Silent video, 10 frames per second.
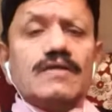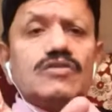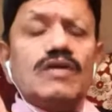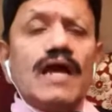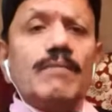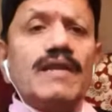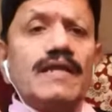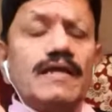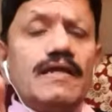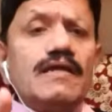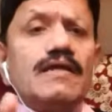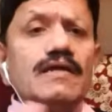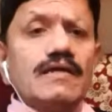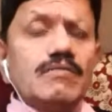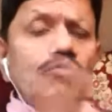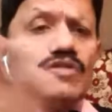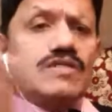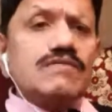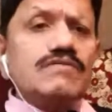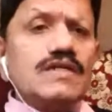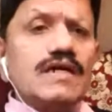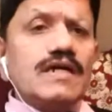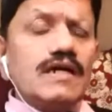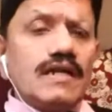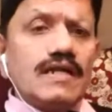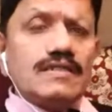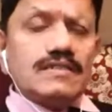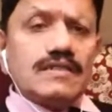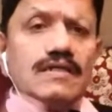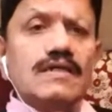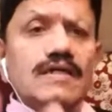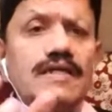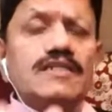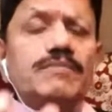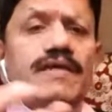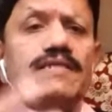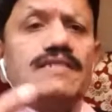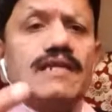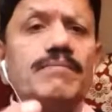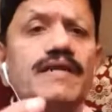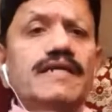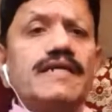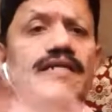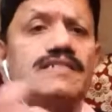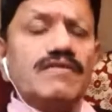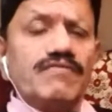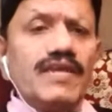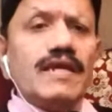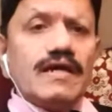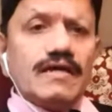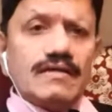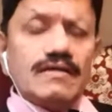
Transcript: So normally in most of the countries, it is being celebrated as a week.